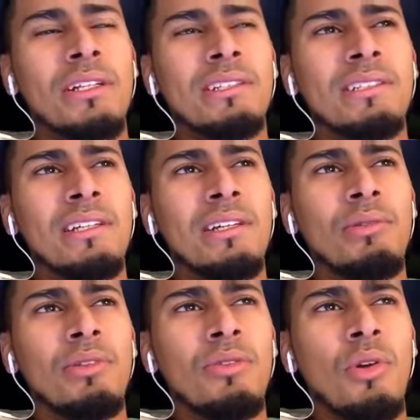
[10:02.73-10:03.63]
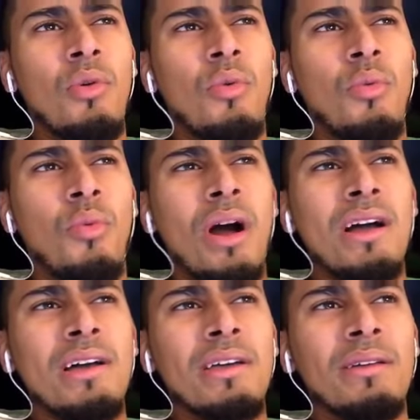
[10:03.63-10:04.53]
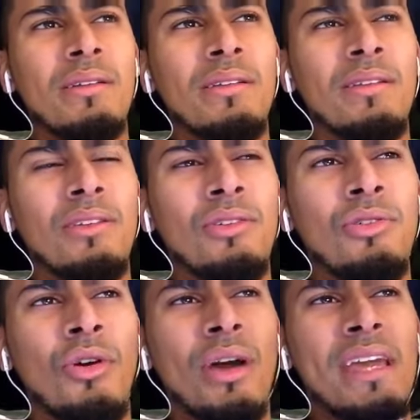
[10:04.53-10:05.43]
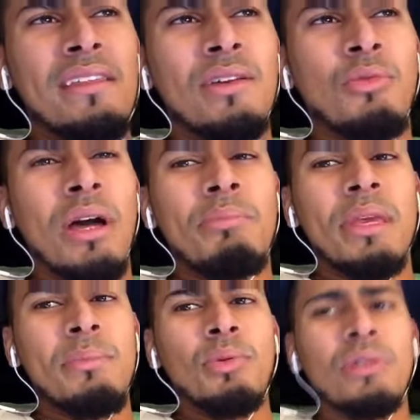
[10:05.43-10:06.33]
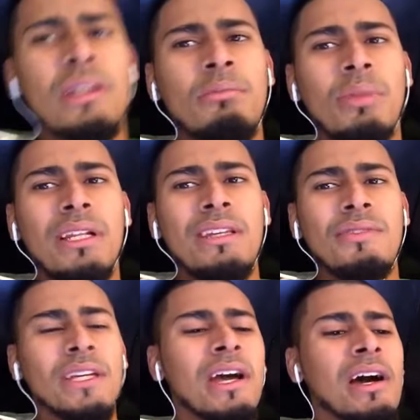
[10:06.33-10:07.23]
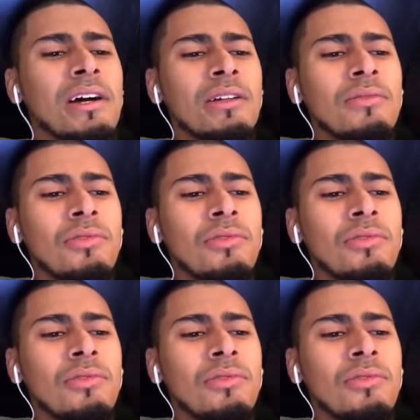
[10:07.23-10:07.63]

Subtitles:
to see, why, why people didn't believe in God,